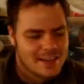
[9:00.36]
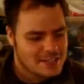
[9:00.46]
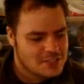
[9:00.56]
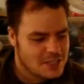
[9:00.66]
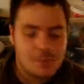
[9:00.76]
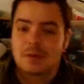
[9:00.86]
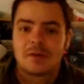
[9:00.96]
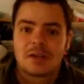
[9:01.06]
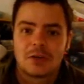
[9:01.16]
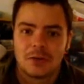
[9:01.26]
it's going to be
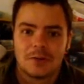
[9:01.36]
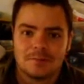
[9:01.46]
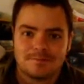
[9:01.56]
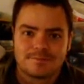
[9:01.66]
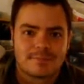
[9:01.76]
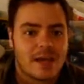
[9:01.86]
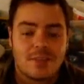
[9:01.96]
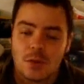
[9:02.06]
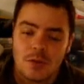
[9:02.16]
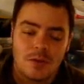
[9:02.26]
really cool.
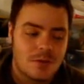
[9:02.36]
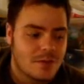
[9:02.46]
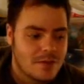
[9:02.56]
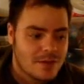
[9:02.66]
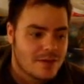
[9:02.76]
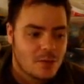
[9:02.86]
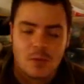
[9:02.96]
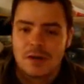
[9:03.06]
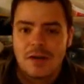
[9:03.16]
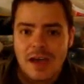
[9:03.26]
And the
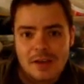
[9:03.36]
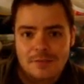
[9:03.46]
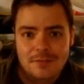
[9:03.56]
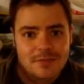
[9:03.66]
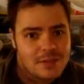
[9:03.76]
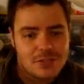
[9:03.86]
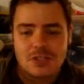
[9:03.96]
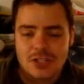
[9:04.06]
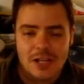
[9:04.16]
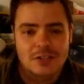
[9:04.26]
winner out of the
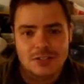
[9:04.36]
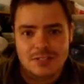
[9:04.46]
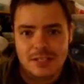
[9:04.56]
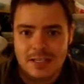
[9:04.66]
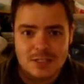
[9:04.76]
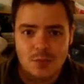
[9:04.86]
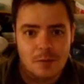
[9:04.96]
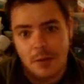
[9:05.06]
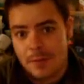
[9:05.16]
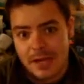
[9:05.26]
two challenges gets one
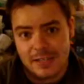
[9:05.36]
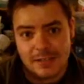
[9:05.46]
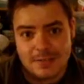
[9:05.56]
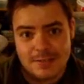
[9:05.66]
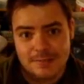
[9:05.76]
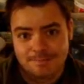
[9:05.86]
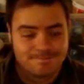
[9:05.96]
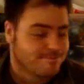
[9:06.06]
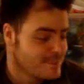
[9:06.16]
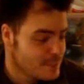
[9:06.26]
of my paintings.
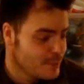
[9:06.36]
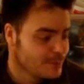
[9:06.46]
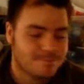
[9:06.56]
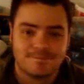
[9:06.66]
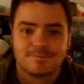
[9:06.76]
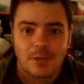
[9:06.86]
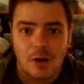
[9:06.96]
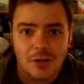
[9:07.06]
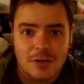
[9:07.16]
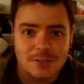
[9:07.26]
Simple.
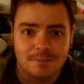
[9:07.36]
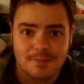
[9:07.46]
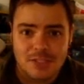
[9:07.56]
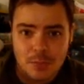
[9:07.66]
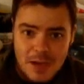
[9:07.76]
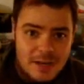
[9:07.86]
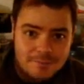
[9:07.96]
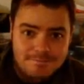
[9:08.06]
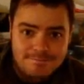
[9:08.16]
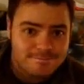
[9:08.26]
Alright guys, that's about
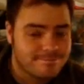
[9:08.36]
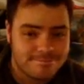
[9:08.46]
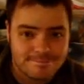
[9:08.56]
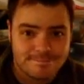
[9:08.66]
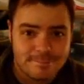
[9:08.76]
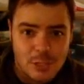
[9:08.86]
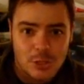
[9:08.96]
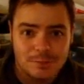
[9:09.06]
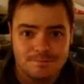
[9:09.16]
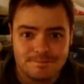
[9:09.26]
it. Be
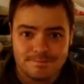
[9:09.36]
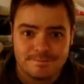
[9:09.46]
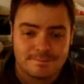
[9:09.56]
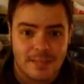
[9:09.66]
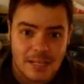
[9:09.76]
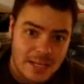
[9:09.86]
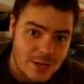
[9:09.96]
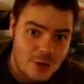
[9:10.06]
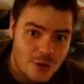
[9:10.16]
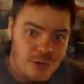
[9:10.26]
good. Later.